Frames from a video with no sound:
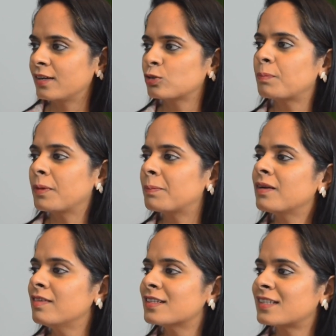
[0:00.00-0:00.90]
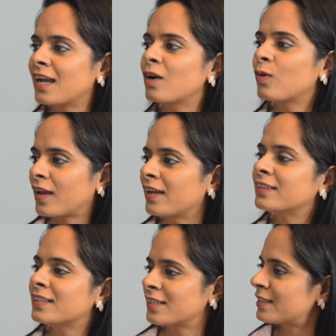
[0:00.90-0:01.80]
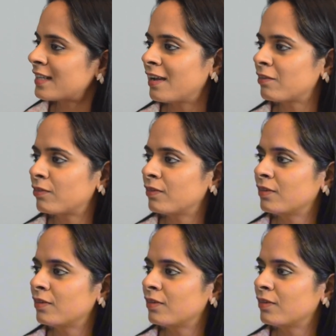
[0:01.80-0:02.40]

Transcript: So people will say, okay, this is safe.